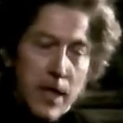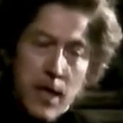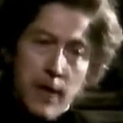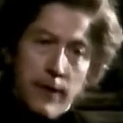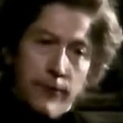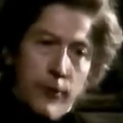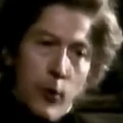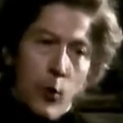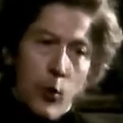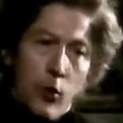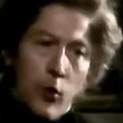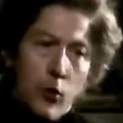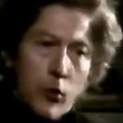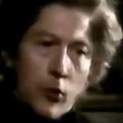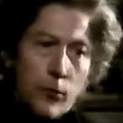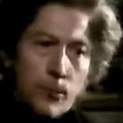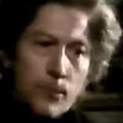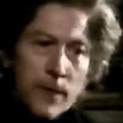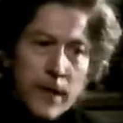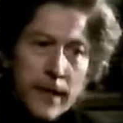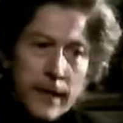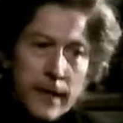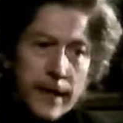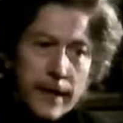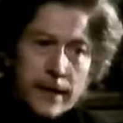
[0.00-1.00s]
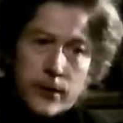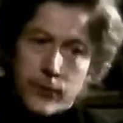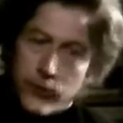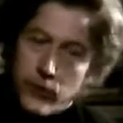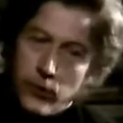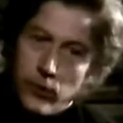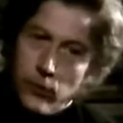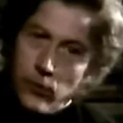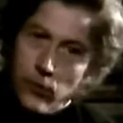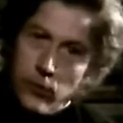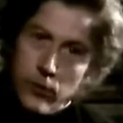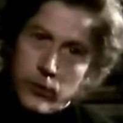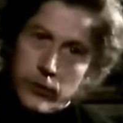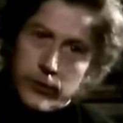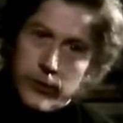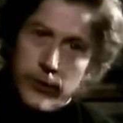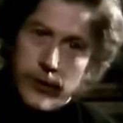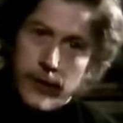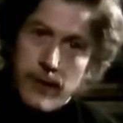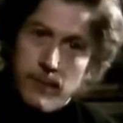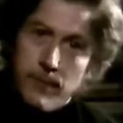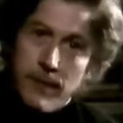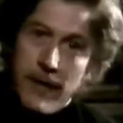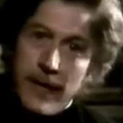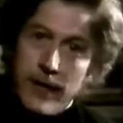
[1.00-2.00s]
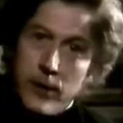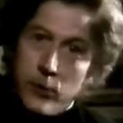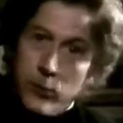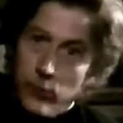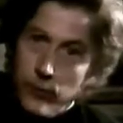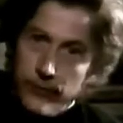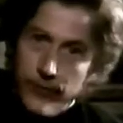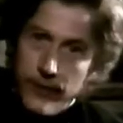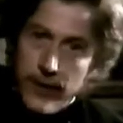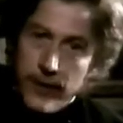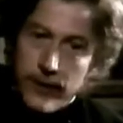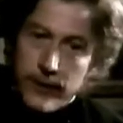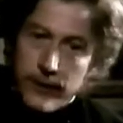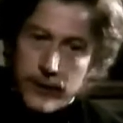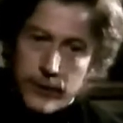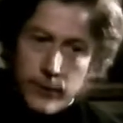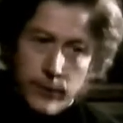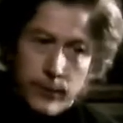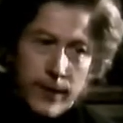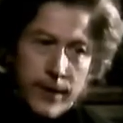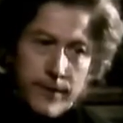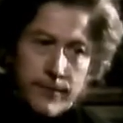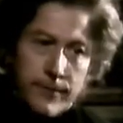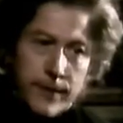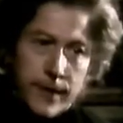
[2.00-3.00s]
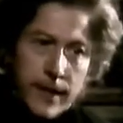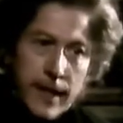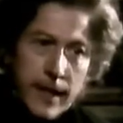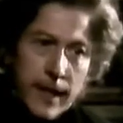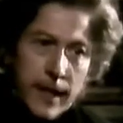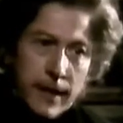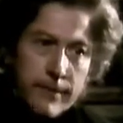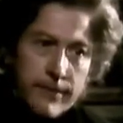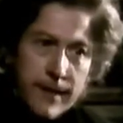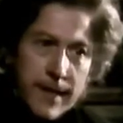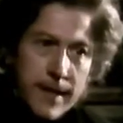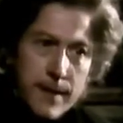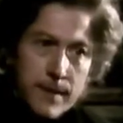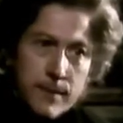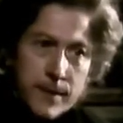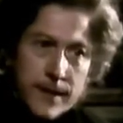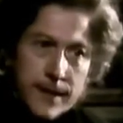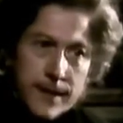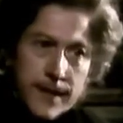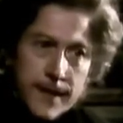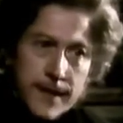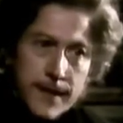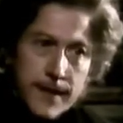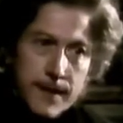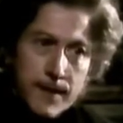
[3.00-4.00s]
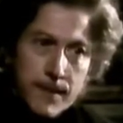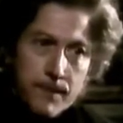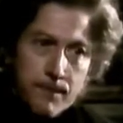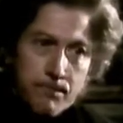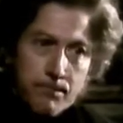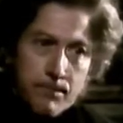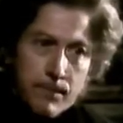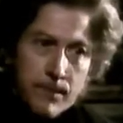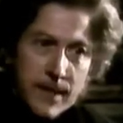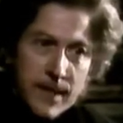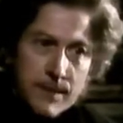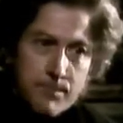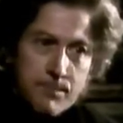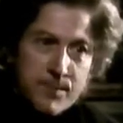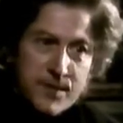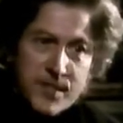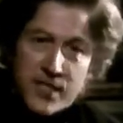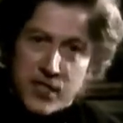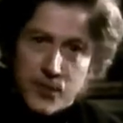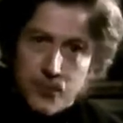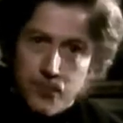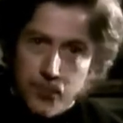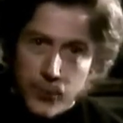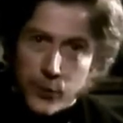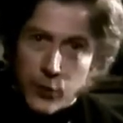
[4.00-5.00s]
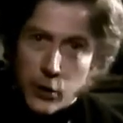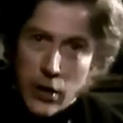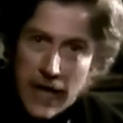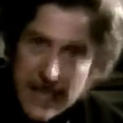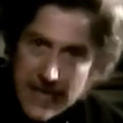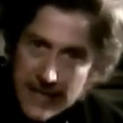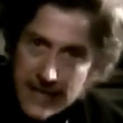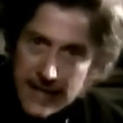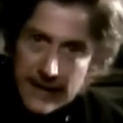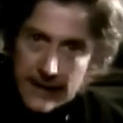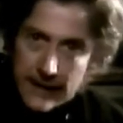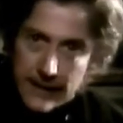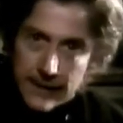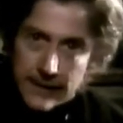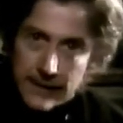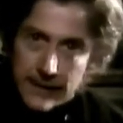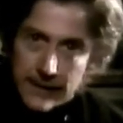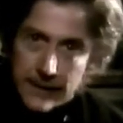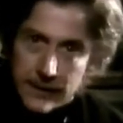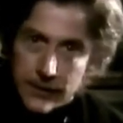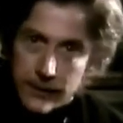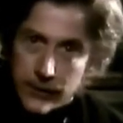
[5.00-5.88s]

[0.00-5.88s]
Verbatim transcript: For all extraordinary men who have hitherto lived have aimed at spreading